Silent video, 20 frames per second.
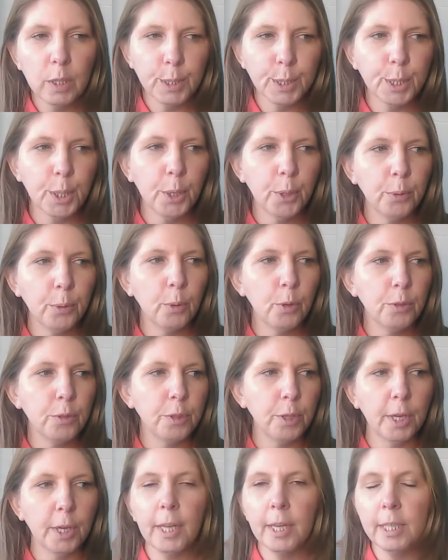So
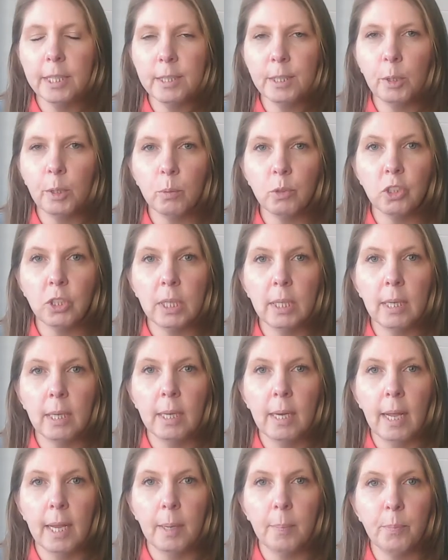that is launching
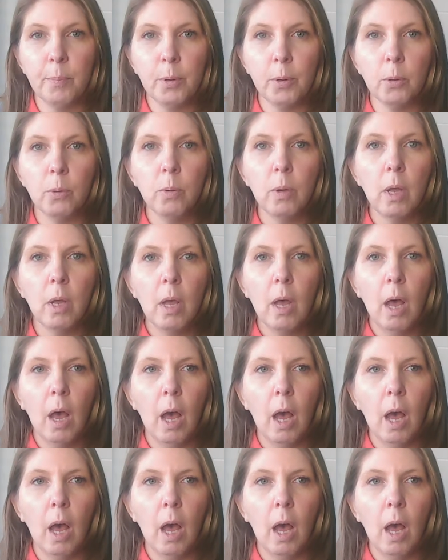in April.